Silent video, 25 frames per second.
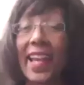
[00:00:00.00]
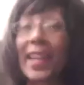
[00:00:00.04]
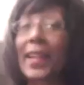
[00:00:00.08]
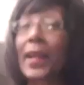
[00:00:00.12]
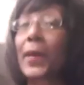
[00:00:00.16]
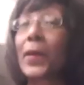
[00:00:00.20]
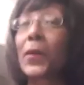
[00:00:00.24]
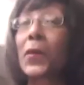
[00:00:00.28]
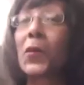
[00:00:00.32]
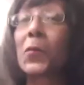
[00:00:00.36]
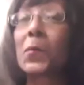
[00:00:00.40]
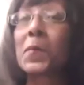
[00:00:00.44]

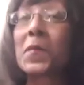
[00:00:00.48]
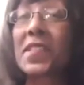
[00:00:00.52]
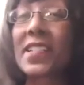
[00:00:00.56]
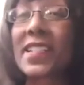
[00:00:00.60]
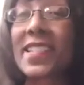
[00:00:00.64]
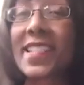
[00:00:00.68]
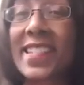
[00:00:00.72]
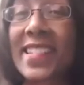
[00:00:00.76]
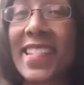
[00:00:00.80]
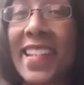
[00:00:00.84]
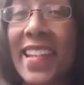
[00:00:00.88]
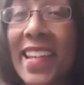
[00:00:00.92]
hope to
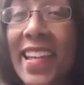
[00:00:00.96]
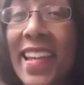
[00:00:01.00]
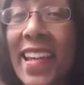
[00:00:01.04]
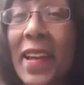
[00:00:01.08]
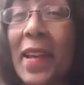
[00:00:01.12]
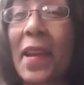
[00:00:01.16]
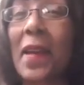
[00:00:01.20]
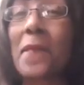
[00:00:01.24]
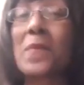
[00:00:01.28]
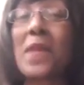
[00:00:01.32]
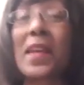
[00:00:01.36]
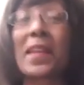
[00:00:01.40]
see
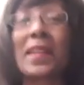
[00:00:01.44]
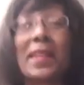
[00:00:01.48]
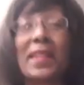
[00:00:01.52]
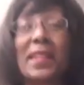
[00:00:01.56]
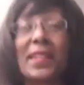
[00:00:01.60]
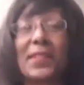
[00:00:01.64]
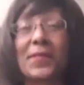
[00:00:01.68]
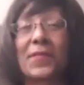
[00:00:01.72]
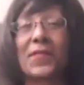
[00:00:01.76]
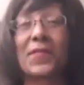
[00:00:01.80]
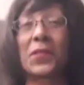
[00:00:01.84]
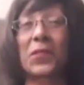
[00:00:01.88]
many of
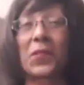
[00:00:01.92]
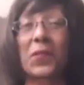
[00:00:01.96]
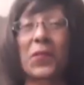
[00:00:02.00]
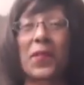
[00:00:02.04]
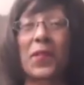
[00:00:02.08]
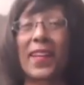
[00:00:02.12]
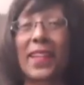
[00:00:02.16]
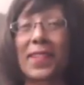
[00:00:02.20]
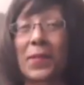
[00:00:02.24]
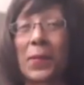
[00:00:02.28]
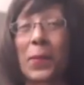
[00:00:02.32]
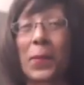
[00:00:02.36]
you
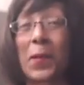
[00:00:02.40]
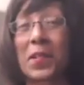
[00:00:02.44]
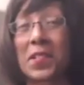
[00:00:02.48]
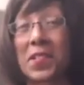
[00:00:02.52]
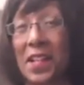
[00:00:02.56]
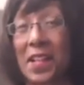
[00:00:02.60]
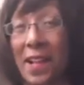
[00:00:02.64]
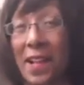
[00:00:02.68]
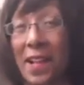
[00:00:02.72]
in the workshop.